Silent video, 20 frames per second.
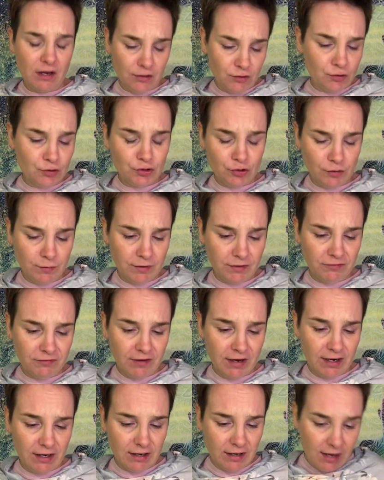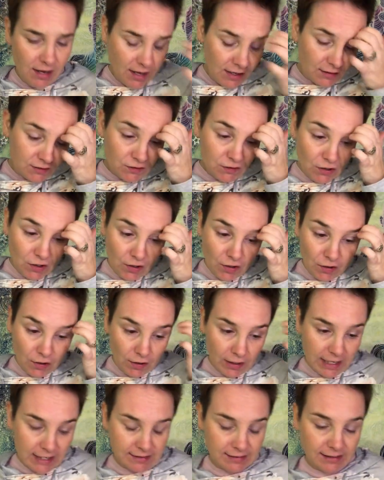You should be fine.
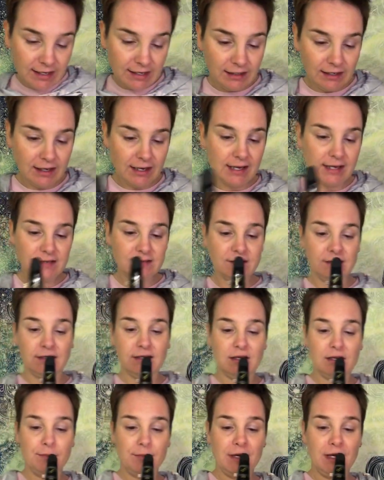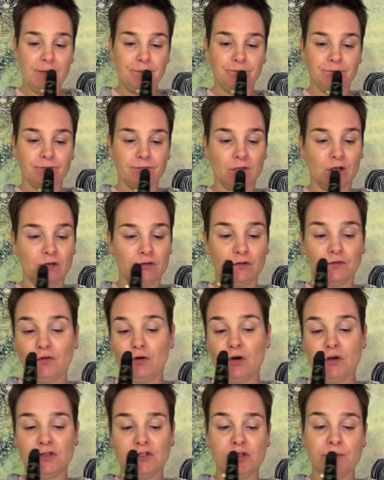So let's analyze a little bit. So of
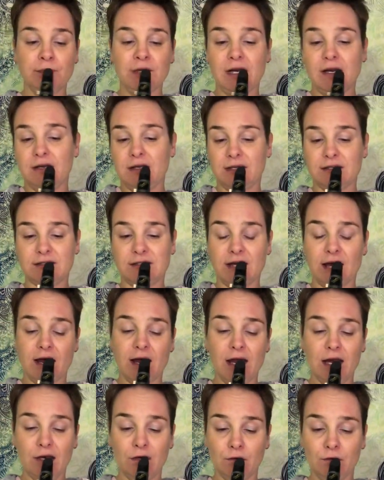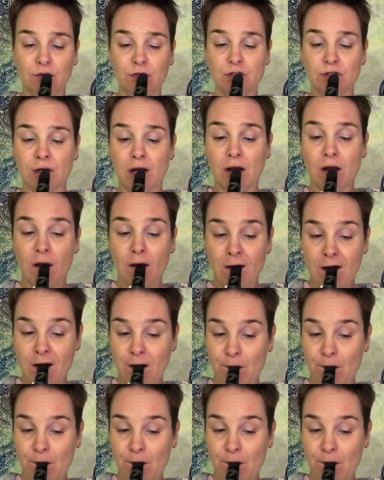course the melody is the high notes, right?